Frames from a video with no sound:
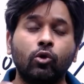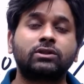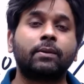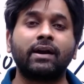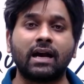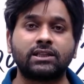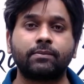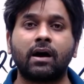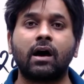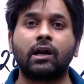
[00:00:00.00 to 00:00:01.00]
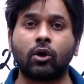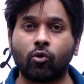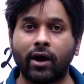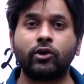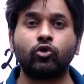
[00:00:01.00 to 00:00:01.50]
Sabha and Rajya Sabha are
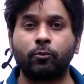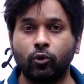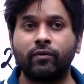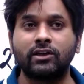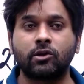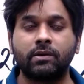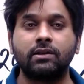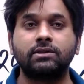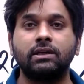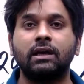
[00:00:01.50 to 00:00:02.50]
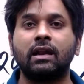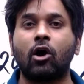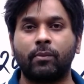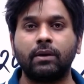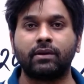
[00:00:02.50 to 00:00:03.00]
required to approve national emergency in how
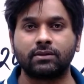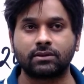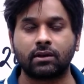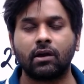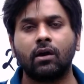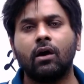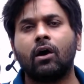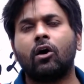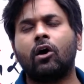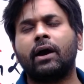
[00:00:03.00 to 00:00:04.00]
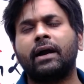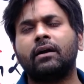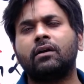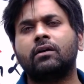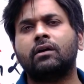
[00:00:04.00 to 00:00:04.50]
many months?
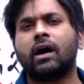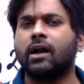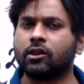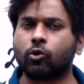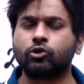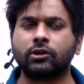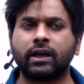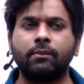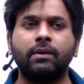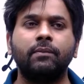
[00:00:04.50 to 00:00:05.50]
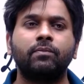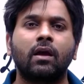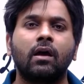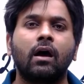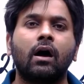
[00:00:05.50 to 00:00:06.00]
And another question can be,
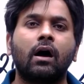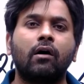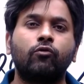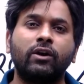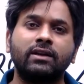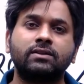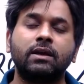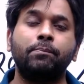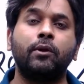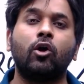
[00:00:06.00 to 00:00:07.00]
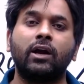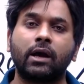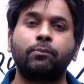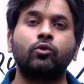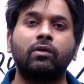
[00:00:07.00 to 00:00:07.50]
what is the periodic
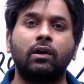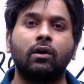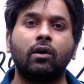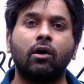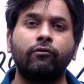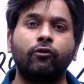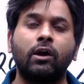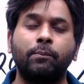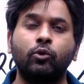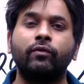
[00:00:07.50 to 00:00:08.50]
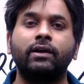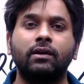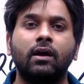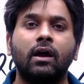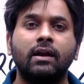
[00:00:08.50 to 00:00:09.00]
approval for approving
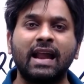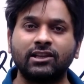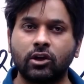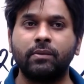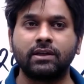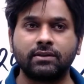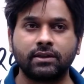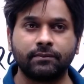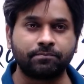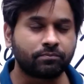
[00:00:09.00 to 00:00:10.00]
national emergency?